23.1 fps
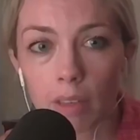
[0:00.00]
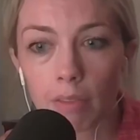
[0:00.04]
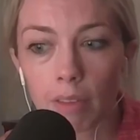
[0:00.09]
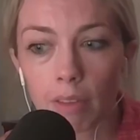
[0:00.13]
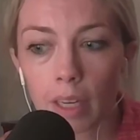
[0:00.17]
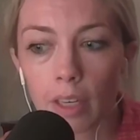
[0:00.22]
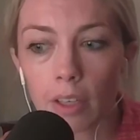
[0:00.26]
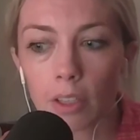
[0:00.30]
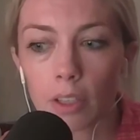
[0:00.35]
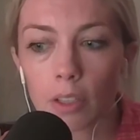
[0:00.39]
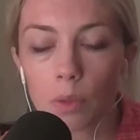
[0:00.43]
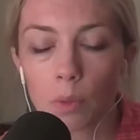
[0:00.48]

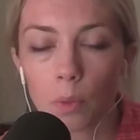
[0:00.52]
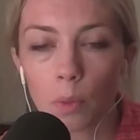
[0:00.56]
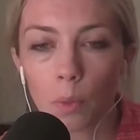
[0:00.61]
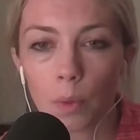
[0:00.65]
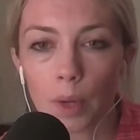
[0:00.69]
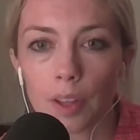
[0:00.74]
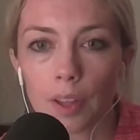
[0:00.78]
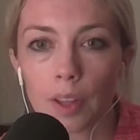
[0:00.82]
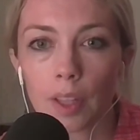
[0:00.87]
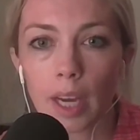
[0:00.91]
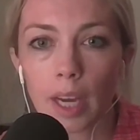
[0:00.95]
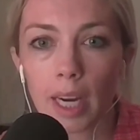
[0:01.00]
vendors
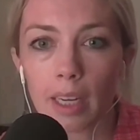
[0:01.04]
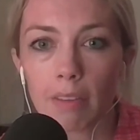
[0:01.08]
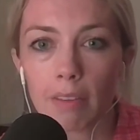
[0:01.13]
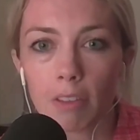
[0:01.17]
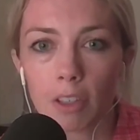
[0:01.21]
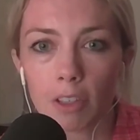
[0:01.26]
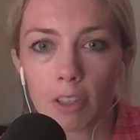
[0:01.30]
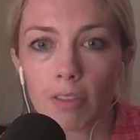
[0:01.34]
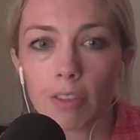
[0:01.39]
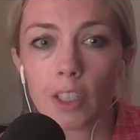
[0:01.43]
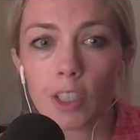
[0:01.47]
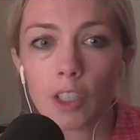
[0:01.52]
with kind of
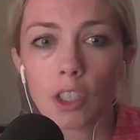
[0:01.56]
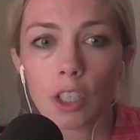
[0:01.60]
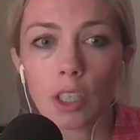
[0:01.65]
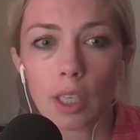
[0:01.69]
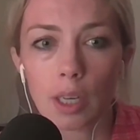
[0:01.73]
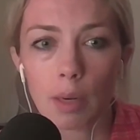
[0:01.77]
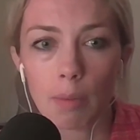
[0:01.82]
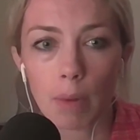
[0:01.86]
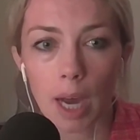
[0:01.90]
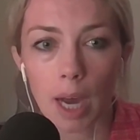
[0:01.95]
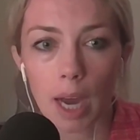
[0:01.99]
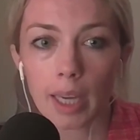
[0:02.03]
your vision
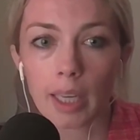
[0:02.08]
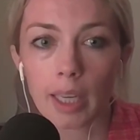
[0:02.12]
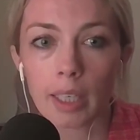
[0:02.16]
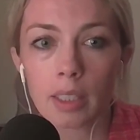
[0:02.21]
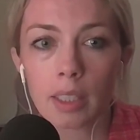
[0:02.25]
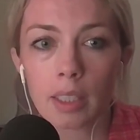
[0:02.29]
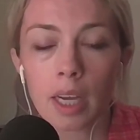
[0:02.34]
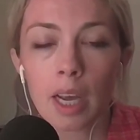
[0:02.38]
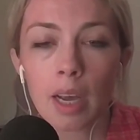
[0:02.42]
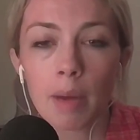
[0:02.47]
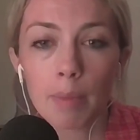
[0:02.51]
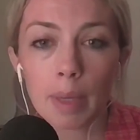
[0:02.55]
in mind,
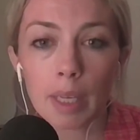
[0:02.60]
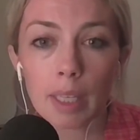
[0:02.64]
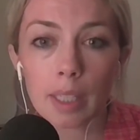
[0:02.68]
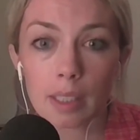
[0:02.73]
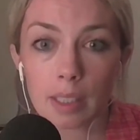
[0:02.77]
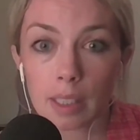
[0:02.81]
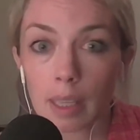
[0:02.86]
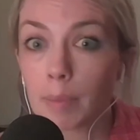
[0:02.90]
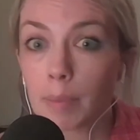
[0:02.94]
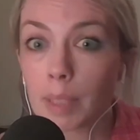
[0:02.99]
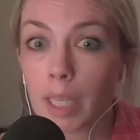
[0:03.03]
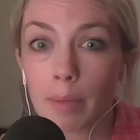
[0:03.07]
because
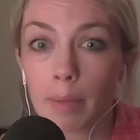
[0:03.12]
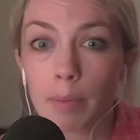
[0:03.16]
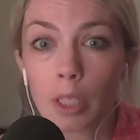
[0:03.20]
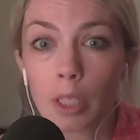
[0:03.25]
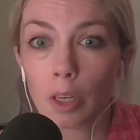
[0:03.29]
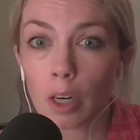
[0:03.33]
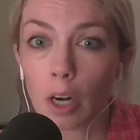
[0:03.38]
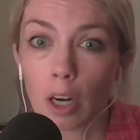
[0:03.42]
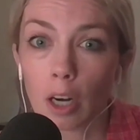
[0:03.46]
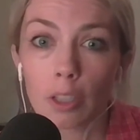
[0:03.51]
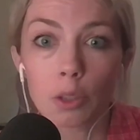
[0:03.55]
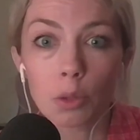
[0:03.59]
sometimes
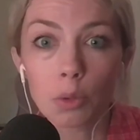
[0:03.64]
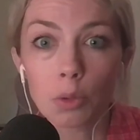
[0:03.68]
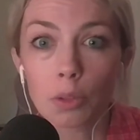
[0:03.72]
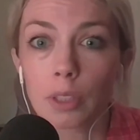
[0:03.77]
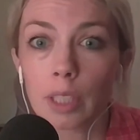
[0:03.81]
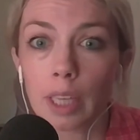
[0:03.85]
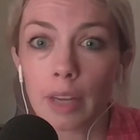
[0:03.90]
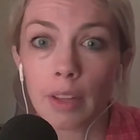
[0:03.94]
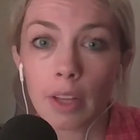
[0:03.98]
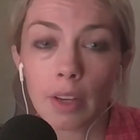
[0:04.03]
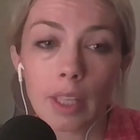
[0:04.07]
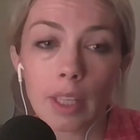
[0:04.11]
are tools
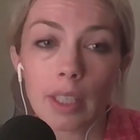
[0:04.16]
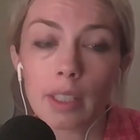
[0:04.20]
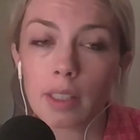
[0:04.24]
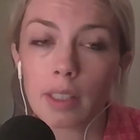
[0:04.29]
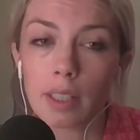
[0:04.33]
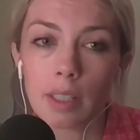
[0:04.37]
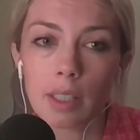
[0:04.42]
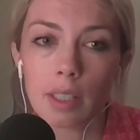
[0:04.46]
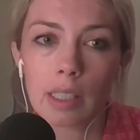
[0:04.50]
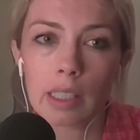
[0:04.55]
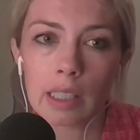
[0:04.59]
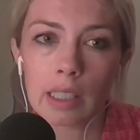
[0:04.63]
out there, like
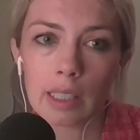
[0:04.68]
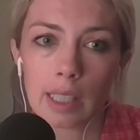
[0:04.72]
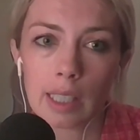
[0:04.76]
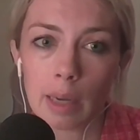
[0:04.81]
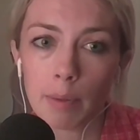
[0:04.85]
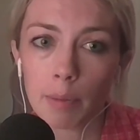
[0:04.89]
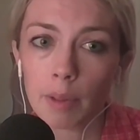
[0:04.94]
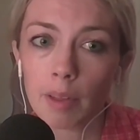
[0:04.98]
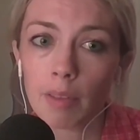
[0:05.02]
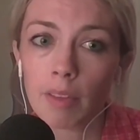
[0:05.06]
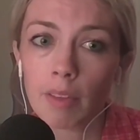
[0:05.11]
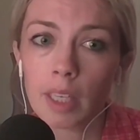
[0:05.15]
Seeds is an
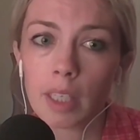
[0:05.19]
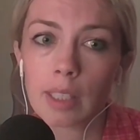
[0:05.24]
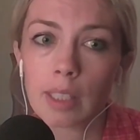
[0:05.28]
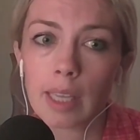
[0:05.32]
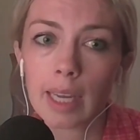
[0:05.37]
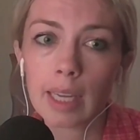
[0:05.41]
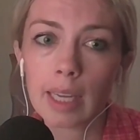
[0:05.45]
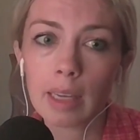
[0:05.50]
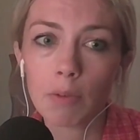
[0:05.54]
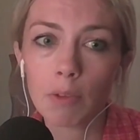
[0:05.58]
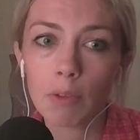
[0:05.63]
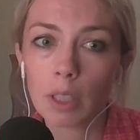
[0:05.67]
example of this, that
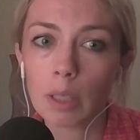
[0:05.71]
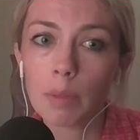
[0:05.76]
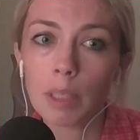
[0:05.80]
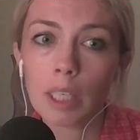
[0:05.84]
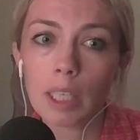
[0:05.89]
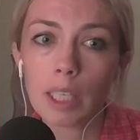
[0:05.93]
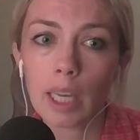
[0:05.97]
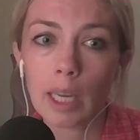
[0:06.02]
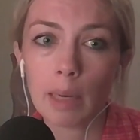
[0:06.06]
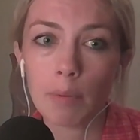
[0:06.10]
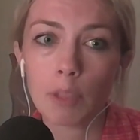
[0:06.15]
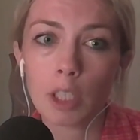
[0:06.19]
can really be a
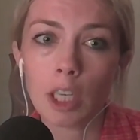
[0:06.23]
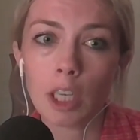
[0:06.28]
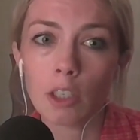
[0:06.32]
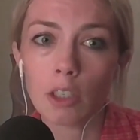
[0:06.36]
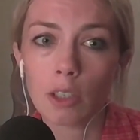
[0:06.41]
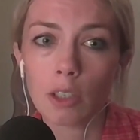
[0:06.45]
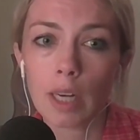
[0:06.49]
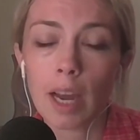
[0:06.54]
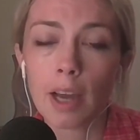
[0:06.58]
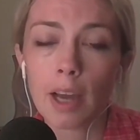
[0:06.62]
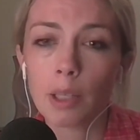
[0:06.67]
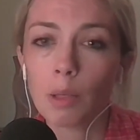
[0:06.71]
game changer
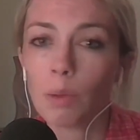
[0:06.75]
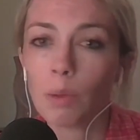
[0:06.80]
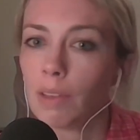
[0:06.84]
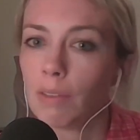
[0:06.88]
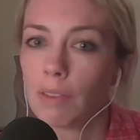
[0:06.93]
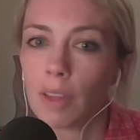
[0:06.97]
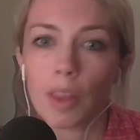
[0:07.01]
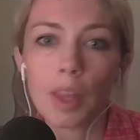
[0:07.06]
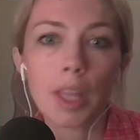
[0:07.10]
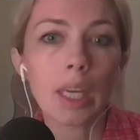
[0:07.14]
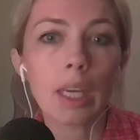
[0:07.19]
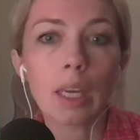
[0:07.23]
in how you
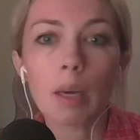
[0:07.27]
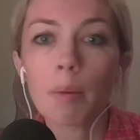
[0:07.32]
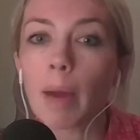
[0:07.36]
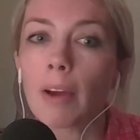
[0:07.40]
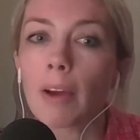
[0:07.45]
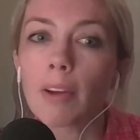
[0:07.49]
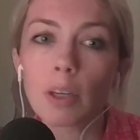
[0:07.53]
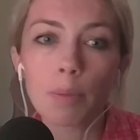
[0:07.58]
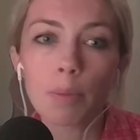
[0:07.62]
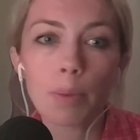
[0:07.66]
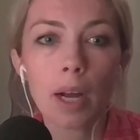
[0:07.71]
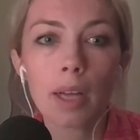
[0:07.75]
even think
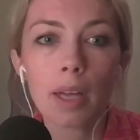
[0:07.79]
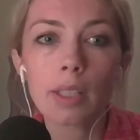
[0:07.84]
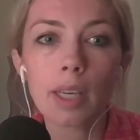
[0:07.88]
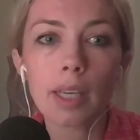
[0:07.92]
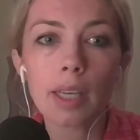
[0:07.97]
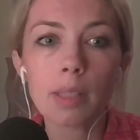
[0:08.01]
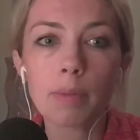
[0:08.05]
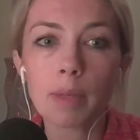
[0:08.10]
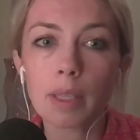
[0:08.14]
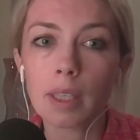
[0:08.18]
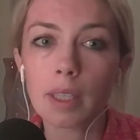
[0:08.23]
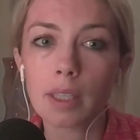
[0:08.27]
about your
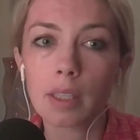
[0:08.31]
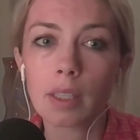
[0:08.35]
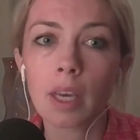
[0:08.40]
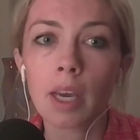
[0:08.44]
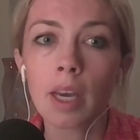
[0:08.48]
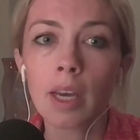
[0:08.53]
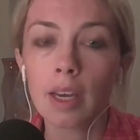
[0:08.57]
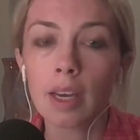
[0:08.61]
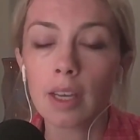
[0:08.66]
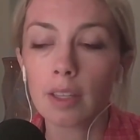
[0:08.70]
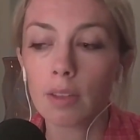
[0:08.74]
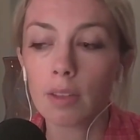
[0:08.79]
process, because
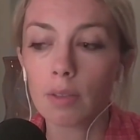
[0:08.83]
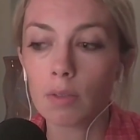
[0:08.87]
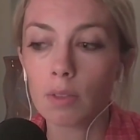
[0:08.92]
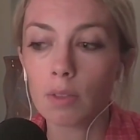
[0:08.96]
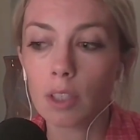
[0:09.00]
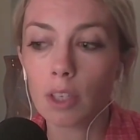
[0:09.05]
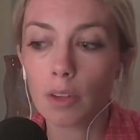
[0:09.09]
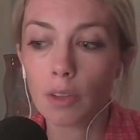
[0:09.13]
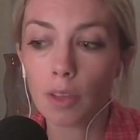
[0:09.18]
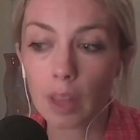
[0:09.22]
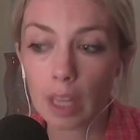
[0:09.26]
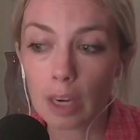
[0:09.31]

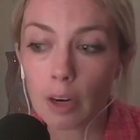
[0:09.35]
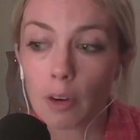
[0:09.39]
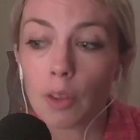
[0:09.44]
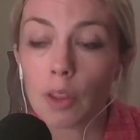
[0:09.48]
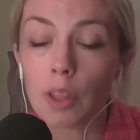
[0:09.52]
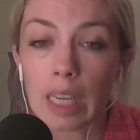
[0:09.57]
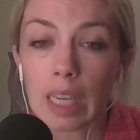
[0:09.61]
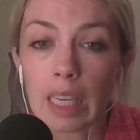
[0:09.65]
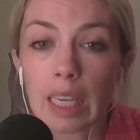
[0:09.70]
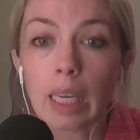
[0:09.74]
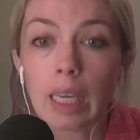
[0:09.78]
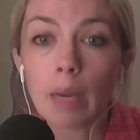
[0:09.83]
they're
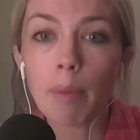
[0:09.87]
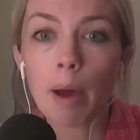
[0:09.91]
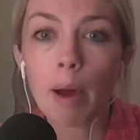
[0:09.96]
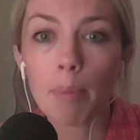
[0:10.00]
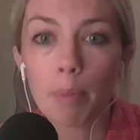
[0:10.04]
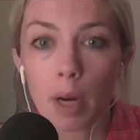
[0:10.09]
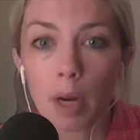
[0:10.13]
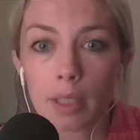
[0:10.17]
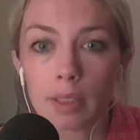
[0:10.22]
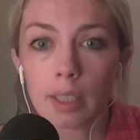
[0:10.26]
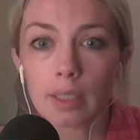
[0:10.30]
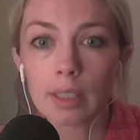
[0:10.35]
thinking about
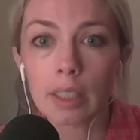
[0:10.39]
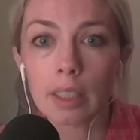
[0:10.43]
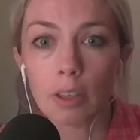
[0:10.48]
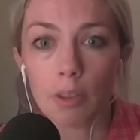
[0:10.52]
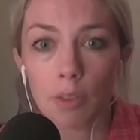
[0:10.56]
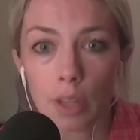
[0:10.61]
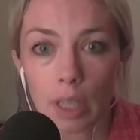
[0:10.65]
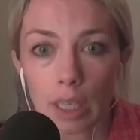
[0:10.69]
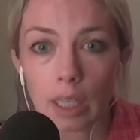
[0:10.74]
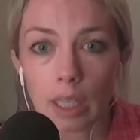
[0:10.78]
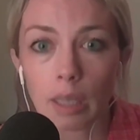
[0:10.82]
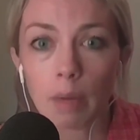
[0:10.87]
process and they're
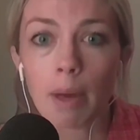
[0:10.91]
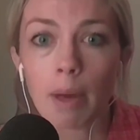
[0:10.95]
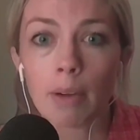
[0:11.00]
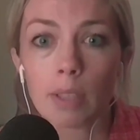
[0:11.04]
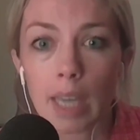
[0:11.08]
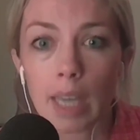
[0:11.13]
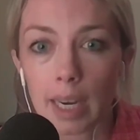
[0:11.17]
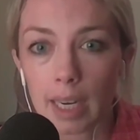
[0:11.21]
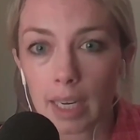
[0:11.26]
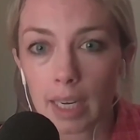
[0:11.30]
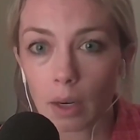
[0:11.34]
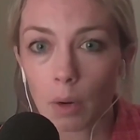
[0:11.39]
thinking about
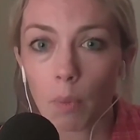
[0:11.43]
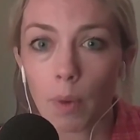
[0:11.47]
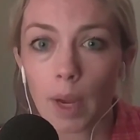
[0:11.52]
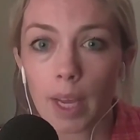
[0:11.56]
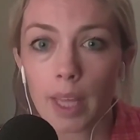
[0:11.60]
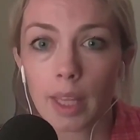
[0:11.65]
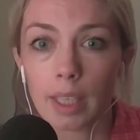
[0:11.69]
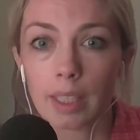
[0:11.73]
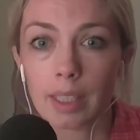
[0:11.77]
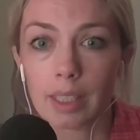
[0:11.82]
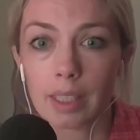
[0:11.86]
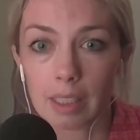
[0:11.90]
tech in a
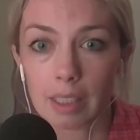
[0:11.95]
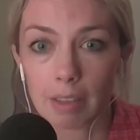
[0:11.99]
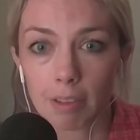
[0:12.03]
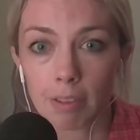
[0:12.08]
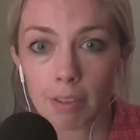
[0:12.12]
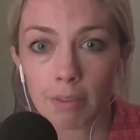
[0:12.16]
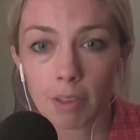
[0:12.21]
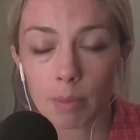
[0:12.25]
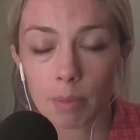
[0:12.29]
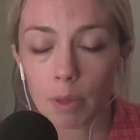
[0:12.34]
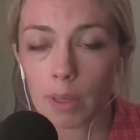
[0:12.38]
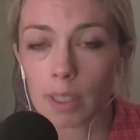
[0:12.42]
way that is
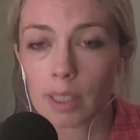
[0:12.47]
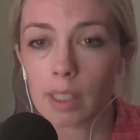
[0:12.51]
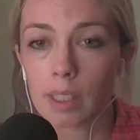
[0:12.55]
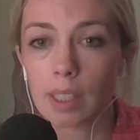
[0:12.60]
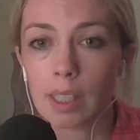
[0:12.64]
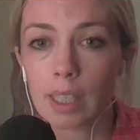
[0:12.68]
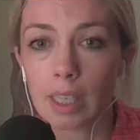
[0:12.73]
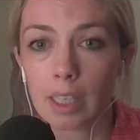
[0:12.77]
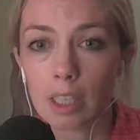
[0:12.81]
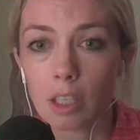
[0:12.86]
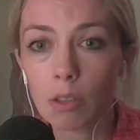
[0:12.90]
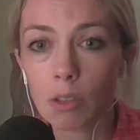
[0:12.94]
different from the rest of
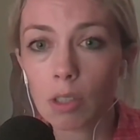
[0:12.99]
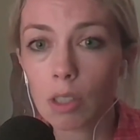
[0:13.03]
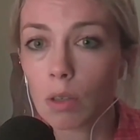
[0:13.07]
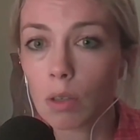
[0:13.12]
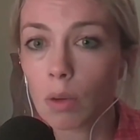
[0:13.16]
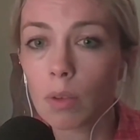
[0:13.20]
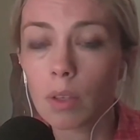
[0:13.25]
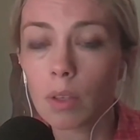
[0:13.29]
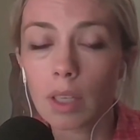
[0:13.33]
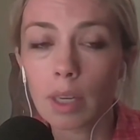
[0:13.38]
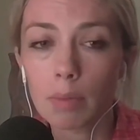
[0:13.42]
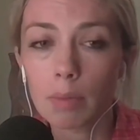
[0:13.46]
the industry.
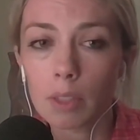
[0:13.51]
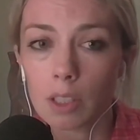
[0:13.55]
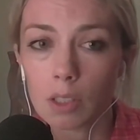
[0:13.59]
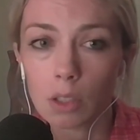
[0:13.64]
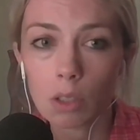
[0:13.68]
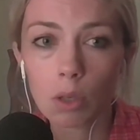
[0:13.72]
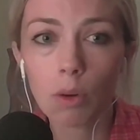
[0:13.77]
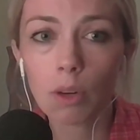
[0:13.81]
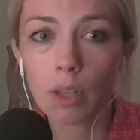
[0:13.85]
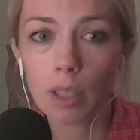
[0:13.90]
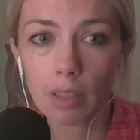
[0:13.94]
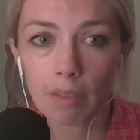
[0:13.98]
So it's
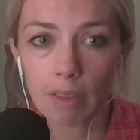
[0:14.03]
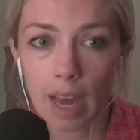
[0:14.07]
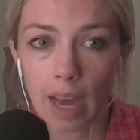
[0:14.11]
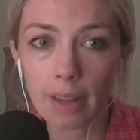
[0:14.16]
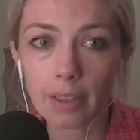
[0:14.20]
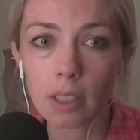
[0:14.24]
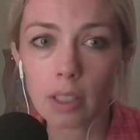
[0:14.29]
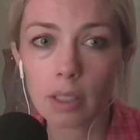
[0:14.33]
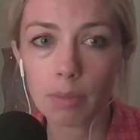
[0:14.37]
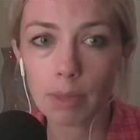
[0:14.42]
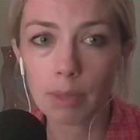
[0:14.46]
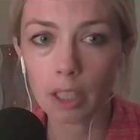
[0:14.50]
totally
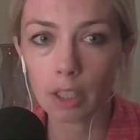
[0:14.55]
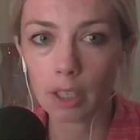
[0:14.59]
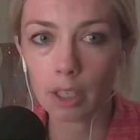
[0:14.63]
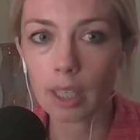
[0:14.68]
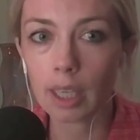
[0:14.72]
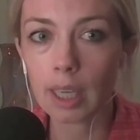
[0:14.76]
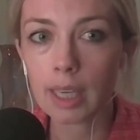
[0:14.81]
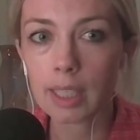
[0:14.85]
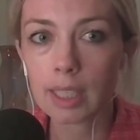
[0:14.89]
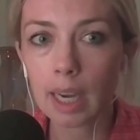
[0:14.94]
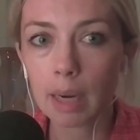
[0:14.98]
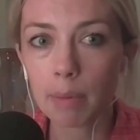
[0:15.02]
valid to be
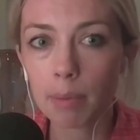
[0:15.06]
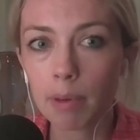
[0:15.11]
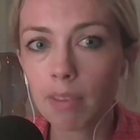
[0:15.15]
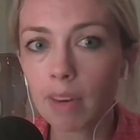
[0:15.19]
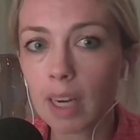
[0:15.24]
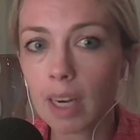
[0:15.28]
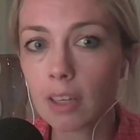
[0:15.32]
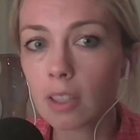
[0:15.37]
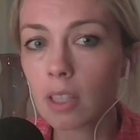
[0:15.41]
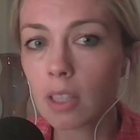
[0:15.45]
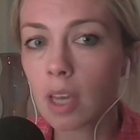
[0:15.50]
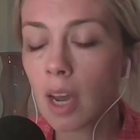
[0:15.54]
looking at tech
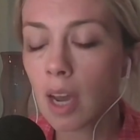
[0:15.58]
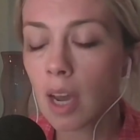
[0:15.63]
providers,